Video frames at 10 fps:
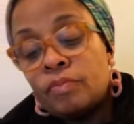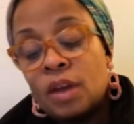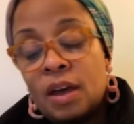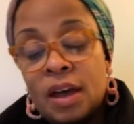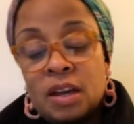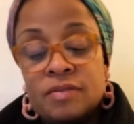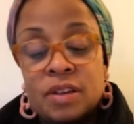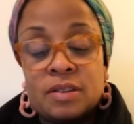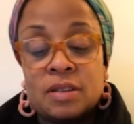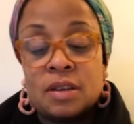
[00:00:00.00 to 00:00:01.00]
ahead of
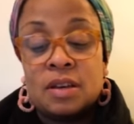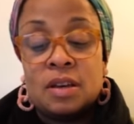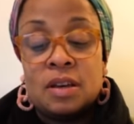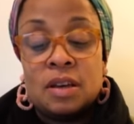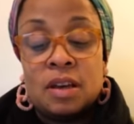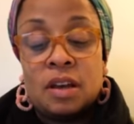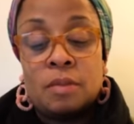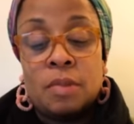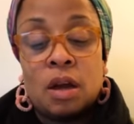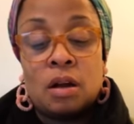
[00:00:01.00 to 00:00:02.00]
us. In
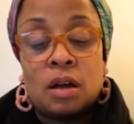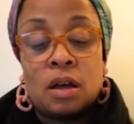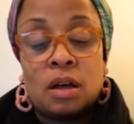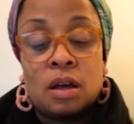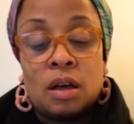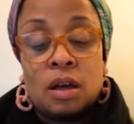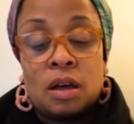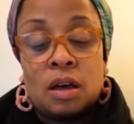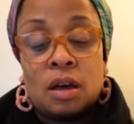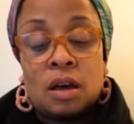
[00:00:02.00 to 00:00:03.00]
America,
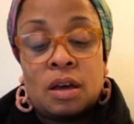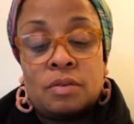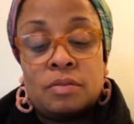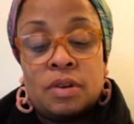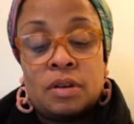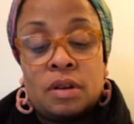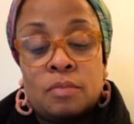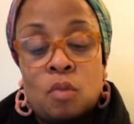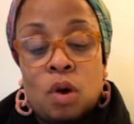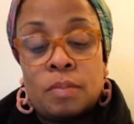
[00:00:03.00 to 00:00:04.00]
I had ridden in
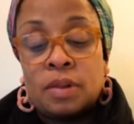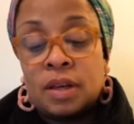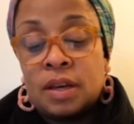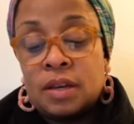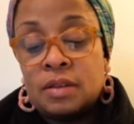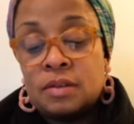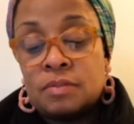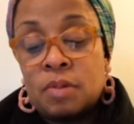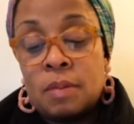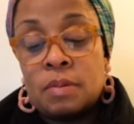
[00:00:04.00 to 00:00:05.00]
more planes
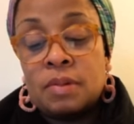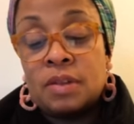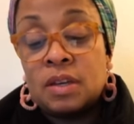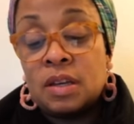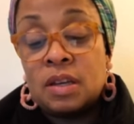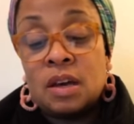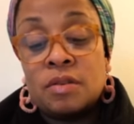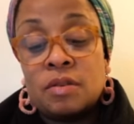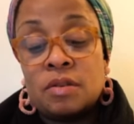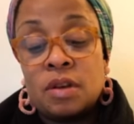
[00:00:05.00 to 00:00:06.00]
probably than any
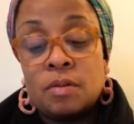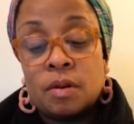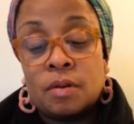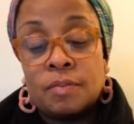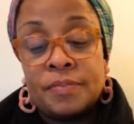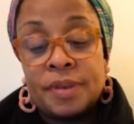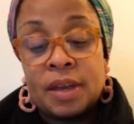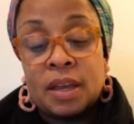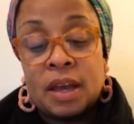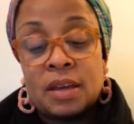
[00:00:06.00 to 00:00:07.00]
other Negro
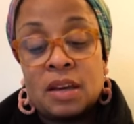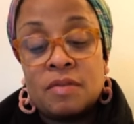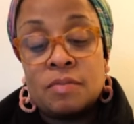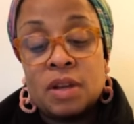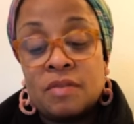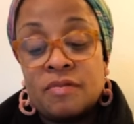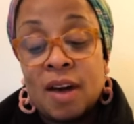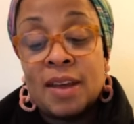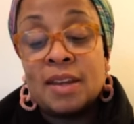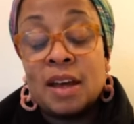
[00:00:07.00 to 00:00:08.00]
and I would never been
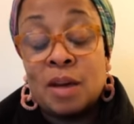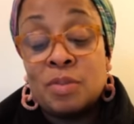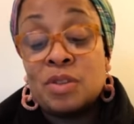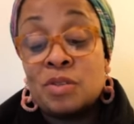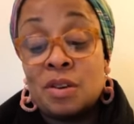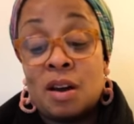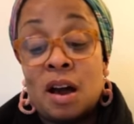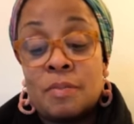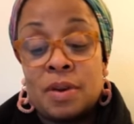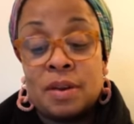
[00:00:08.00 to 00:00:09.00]
invited up into the
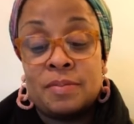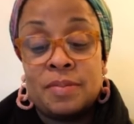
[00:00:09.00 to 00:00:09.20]
cockpit.